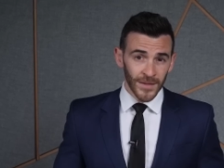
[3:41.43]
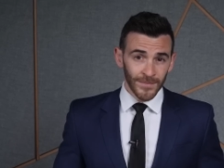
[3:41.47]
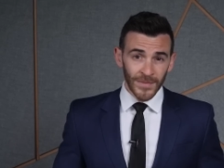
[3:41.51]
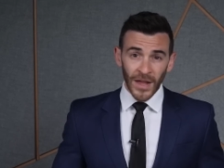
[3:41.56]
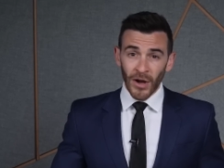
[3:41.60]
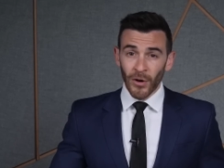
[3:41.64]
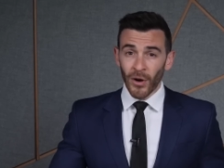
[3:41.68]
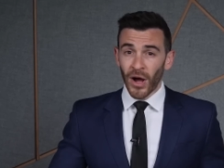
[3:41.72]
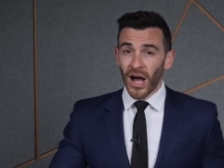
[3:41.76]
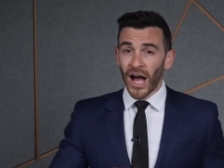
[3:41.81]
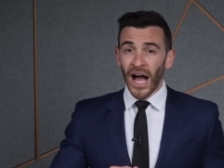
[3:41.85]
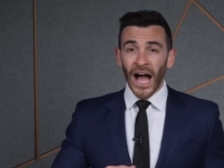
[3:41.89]

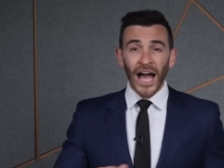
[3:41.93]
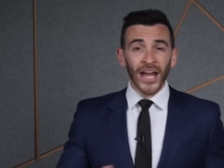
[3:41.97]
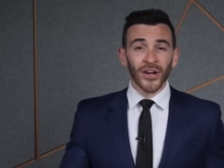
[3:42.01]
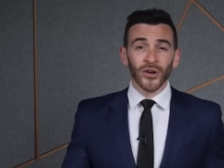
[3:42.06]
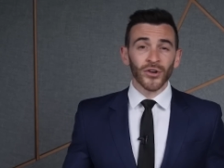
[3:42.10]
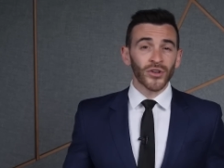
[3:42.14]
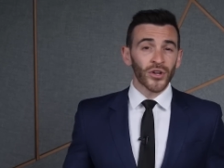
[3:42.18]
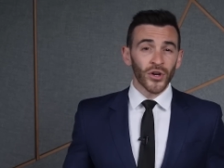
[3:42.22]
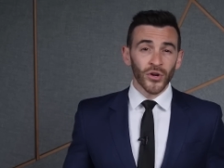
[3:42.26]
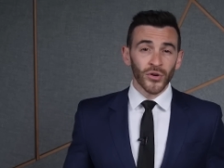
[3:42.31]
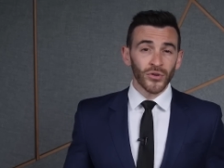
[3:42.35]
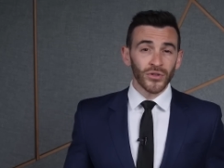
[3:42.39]
Now, I
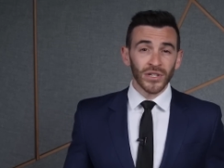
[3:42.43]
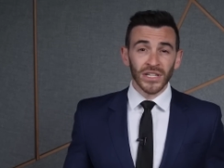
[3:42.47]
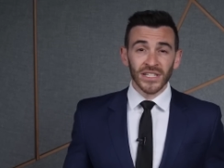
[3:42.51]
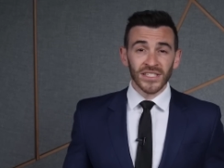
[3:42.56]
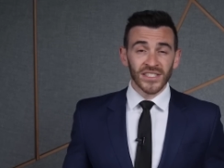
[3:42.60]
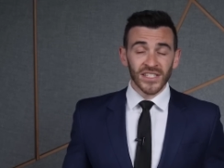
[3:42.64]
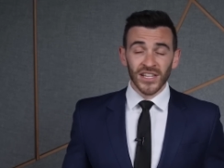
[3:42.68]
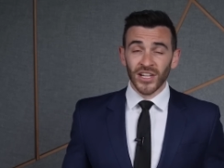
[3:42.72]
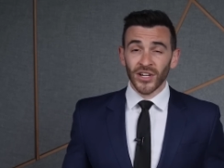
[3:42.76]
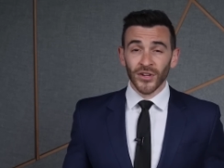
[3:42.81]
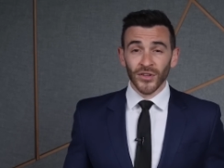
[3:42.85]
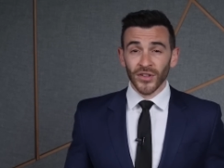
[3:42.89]
don't know who
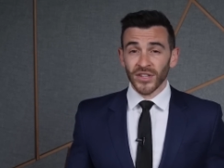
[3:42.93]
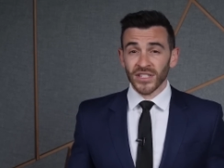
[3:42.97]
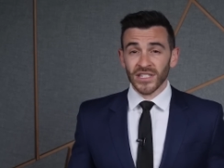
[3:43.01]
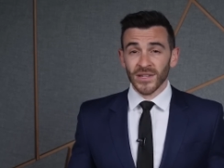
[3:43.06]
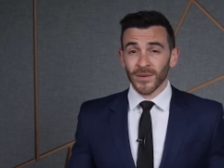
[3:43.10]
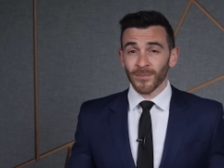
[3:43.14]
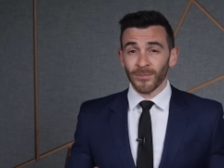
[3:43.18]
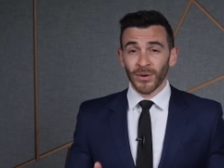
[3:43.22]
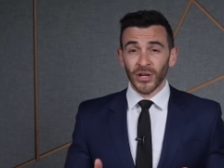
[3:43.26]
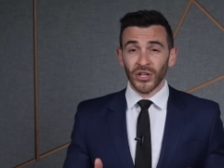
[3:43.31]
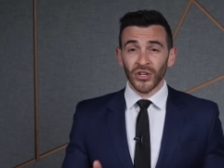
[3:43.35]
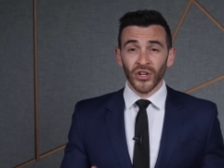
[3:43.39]
needs to hear this,
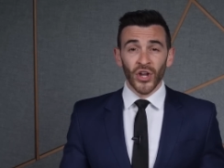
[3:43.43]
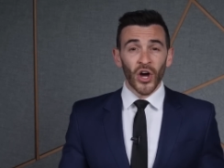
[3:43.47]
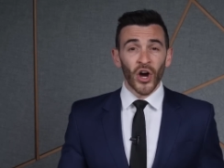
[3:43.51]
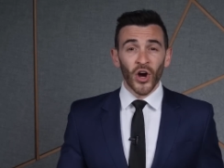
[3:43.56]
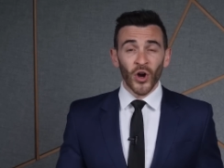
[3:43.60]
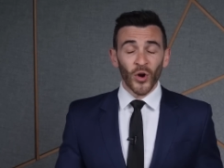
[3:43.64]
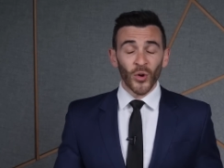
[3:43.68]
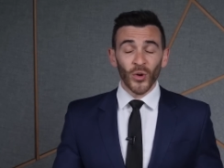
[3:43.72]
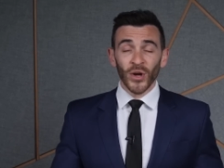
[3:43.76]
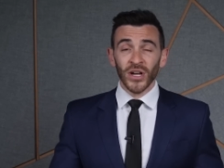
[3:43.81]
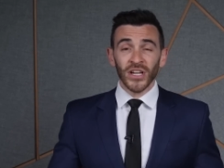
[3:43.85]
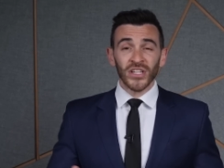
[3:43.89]
but
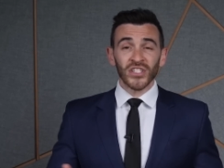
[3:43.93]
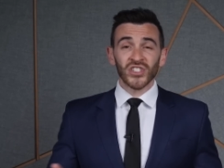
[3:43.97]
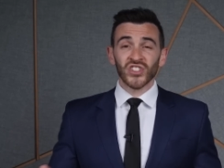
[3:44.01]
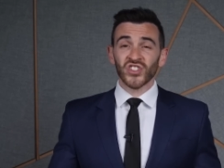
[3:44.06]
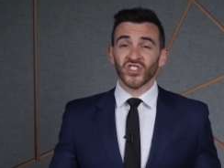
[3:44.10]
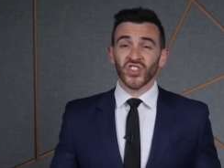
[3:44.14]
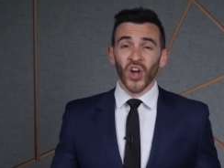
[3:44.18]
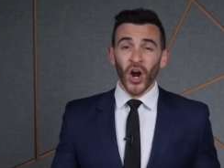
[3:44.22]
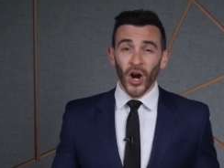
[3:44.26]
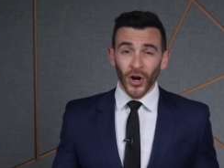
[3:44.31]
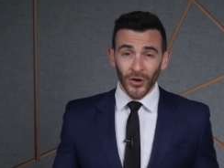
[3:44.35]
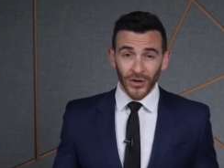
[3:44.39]
no,
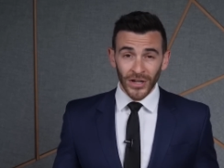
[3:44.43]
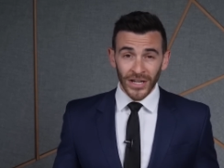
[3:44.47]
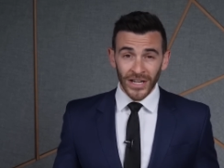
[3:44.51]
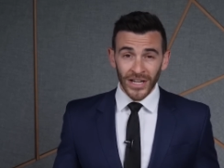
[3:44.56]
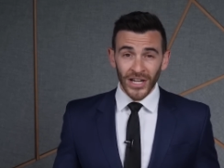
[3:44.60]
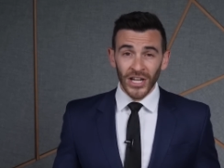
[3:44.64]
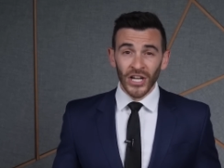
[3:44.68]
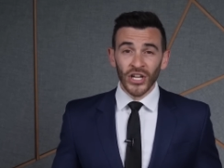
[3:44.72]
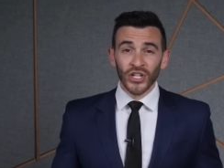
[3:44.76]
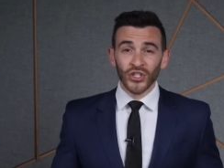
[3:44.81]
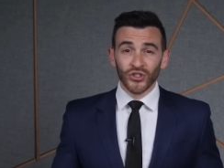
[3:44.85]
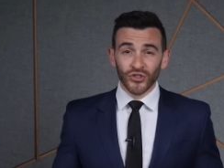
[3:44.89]
sorry,